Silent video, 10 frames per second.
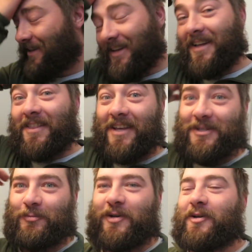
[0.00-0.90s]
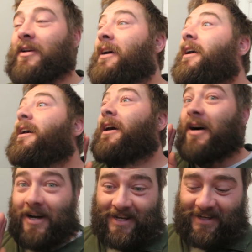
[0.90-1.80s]
That's weird.
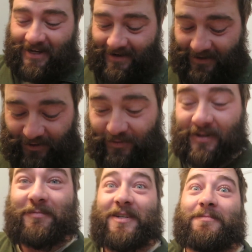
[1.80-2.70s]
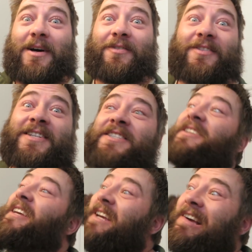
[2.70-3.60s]
I have to do something about this
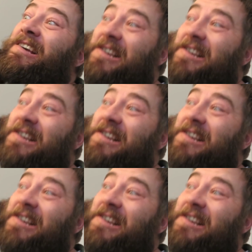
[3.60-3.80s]
thing.